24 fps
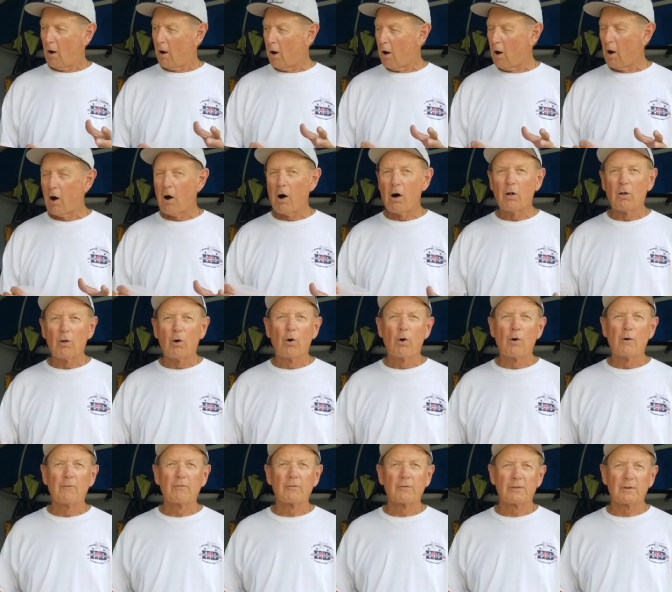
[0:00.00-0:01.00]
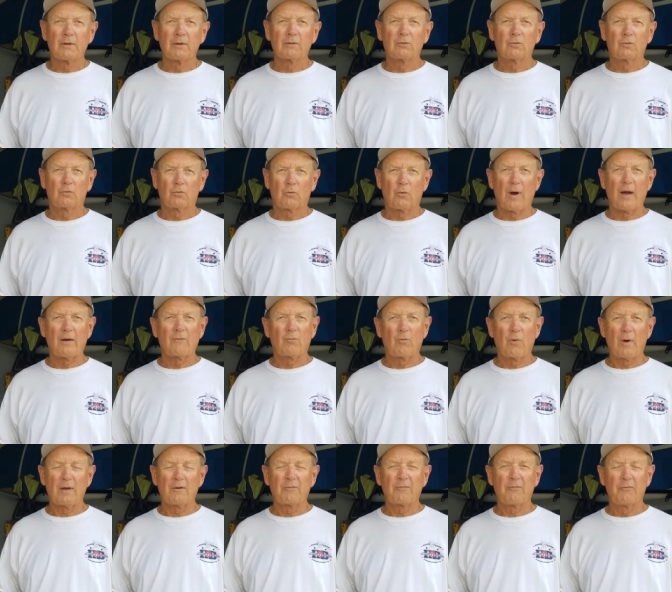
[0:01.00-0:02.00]
all over the
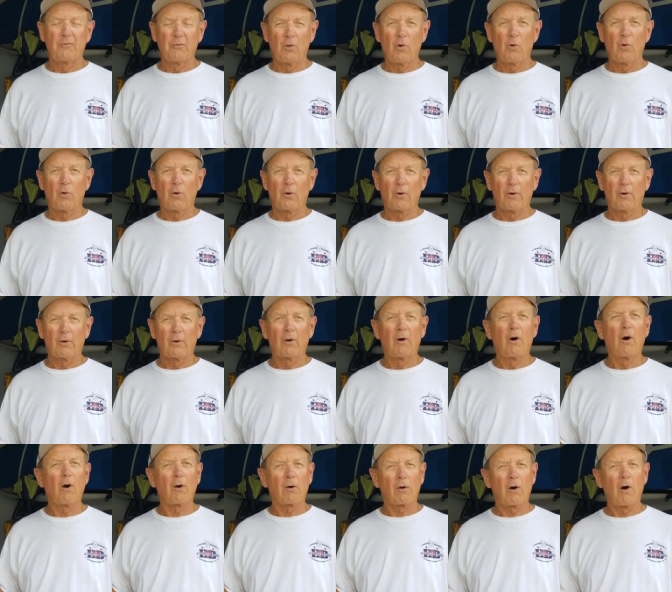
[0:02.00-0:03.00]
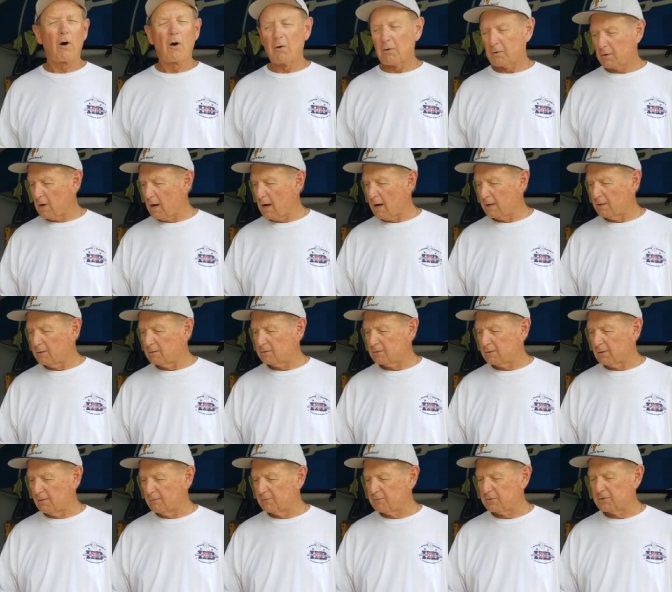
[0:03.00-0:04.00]
driveway floor are all kinds
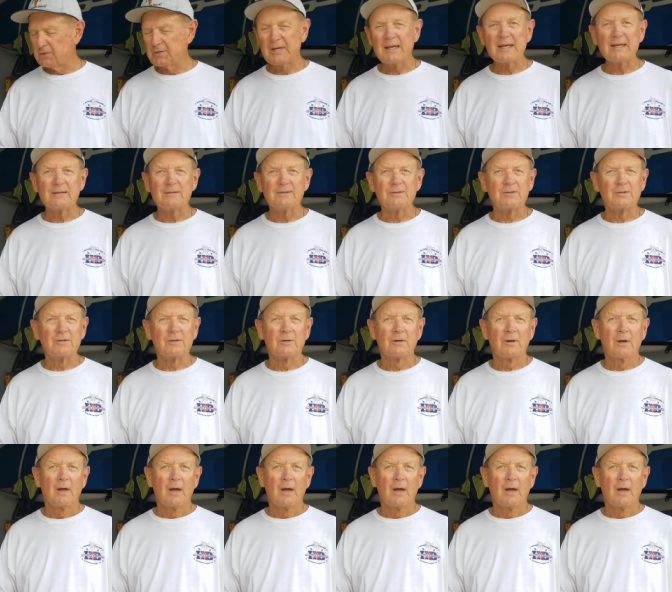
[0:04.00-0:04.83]
of seeds.